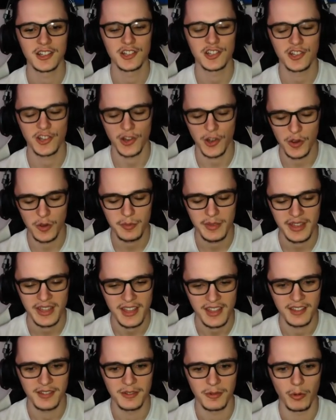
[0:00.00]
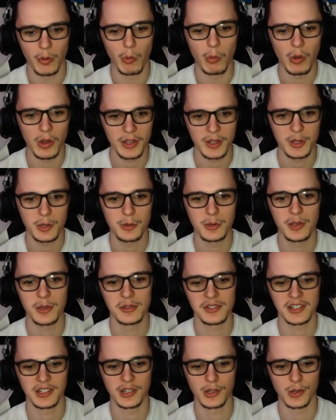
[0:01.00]
Show me what you
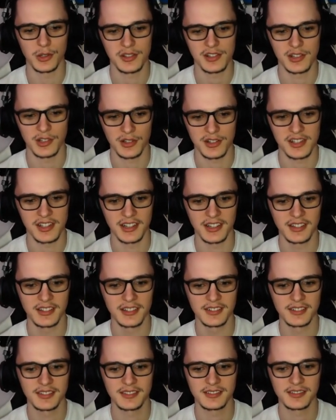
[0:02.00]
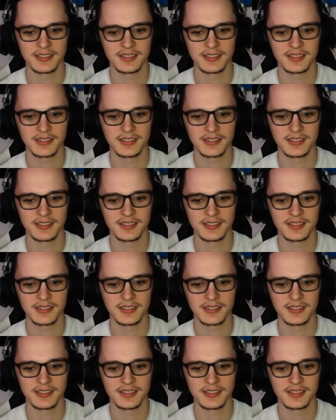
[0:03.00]
using guts looks like.